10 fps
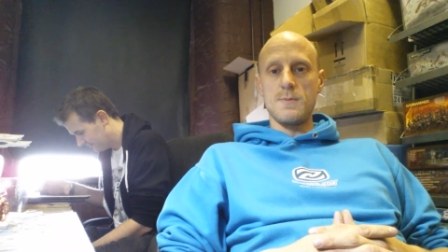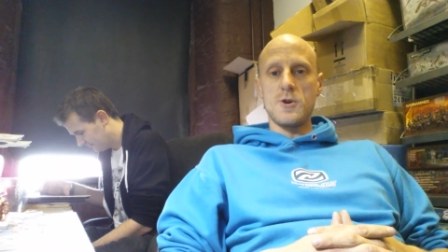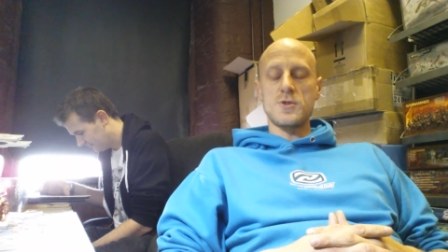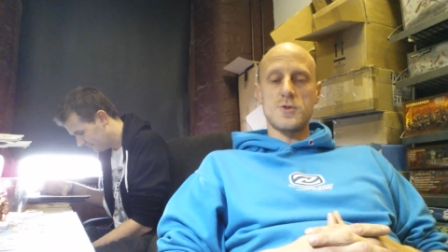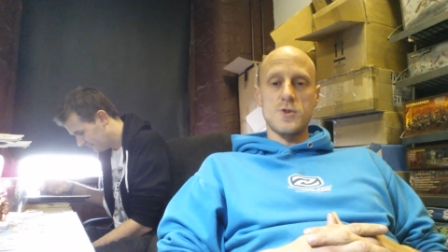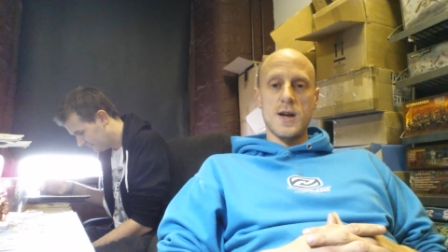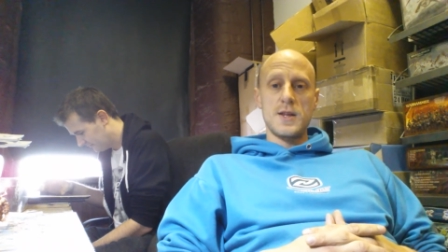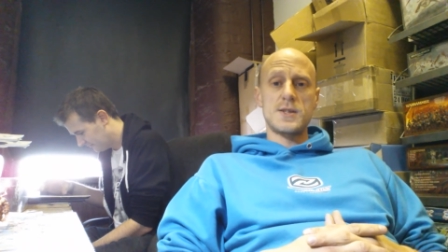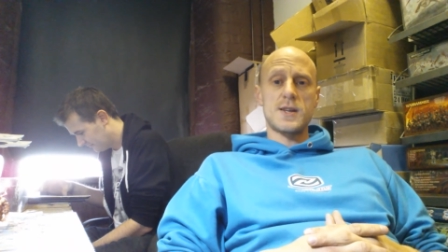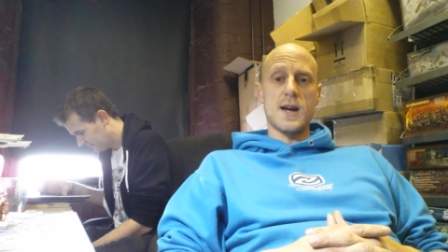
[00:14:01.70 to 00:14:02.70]
I'm also trying
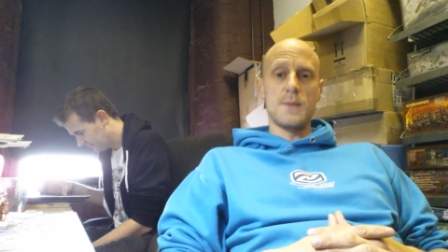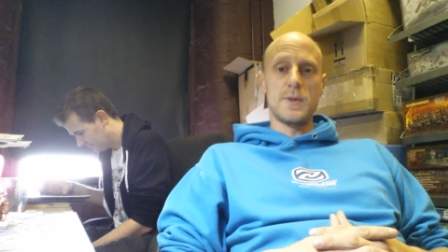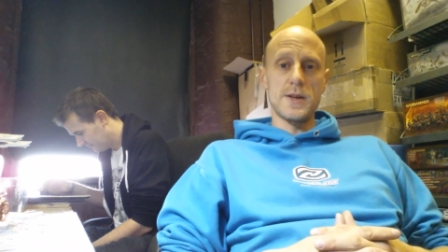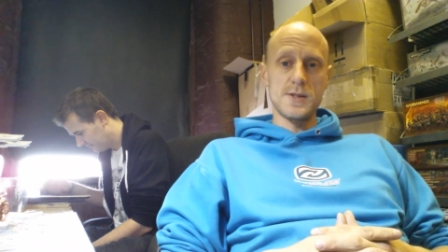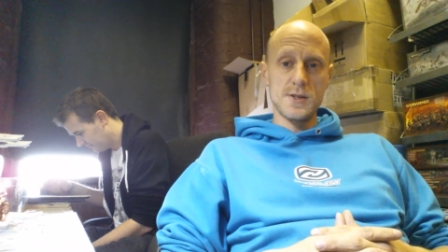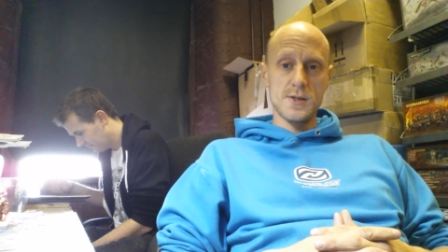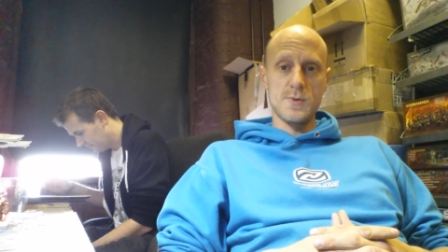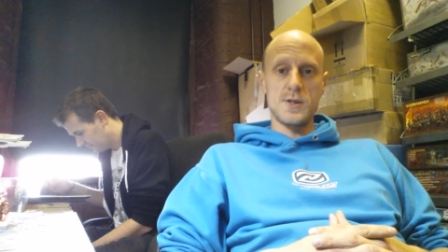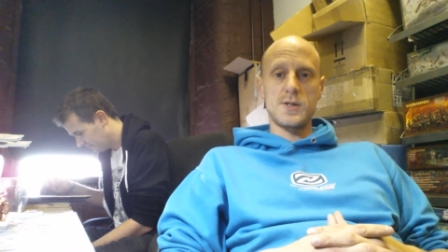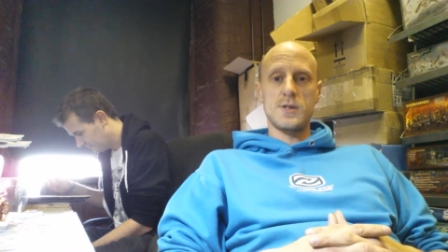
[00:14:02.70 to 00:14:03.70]
Skype lessons,
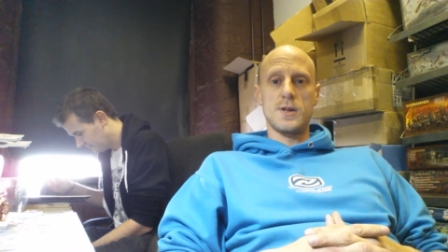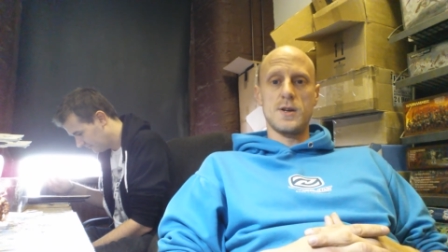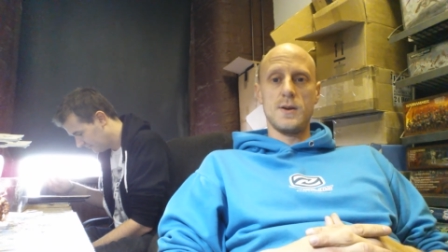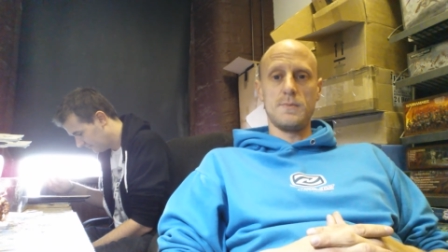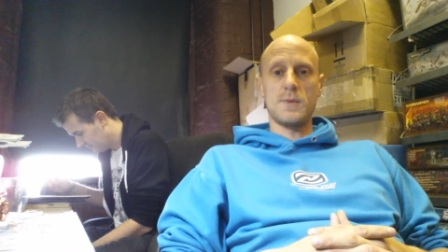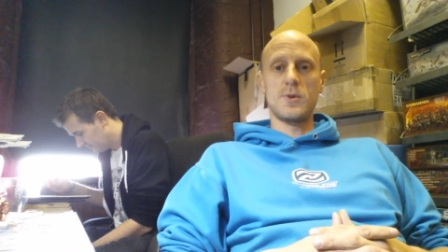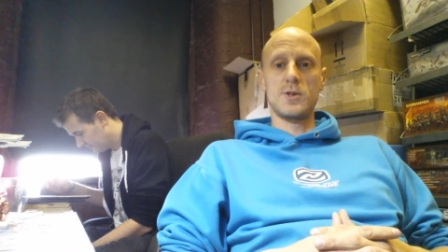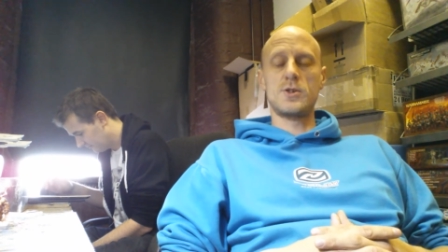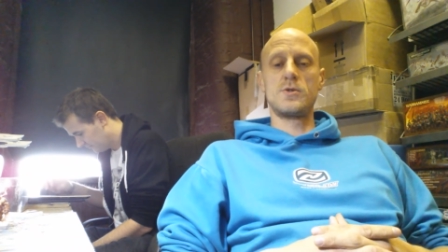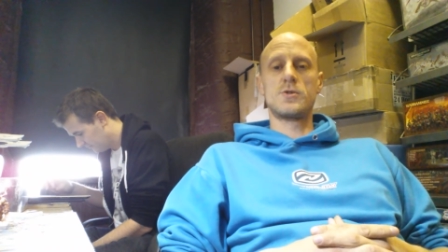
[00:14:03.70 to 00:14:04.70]
which um, I'm going
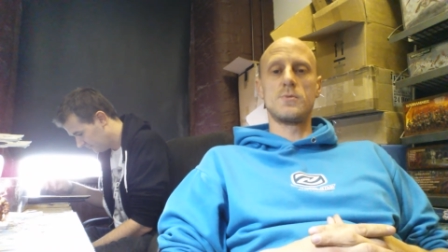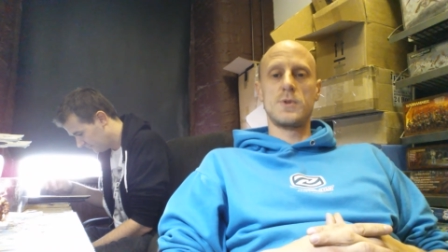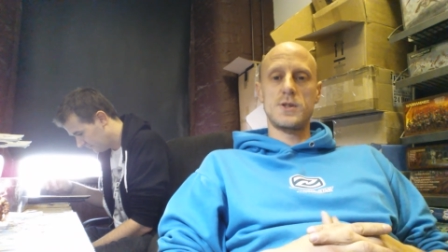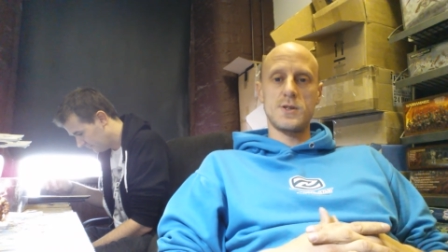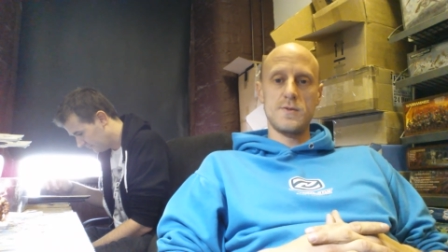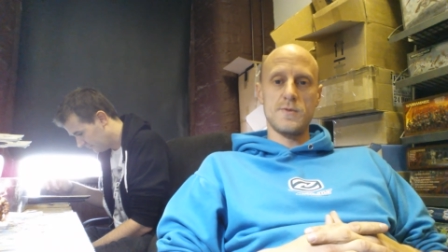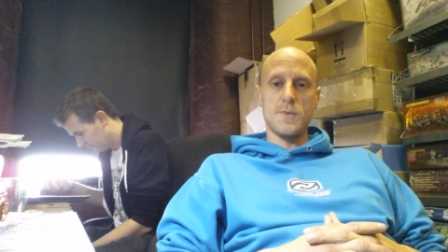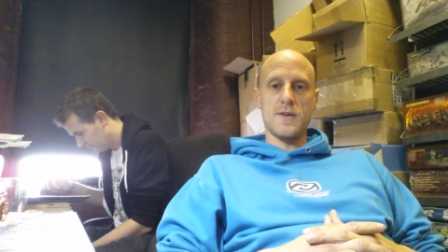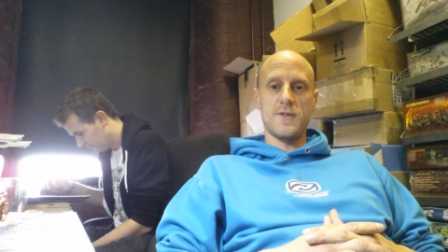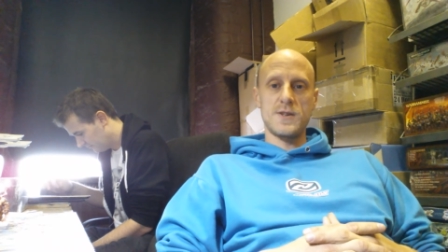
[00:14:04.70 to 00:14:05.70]
to choose somebody soon for
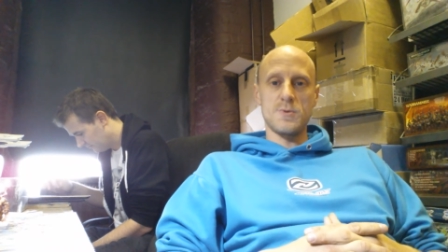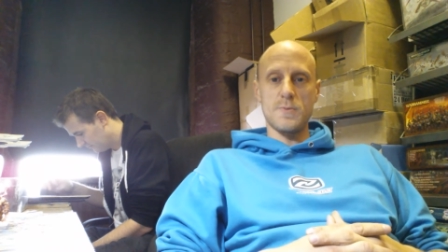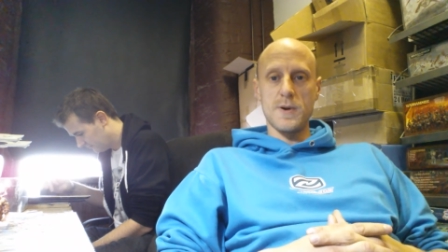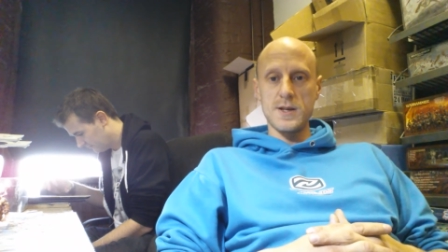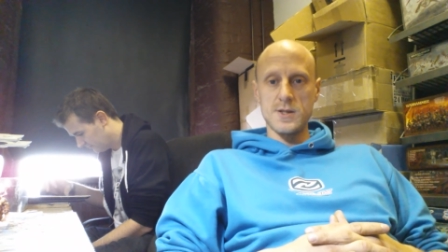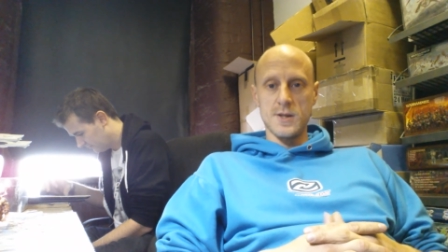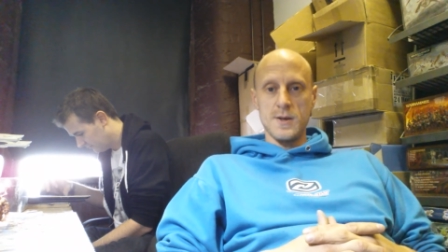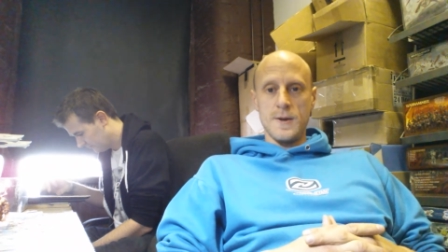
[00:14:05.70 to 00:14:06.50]
my Facebook page.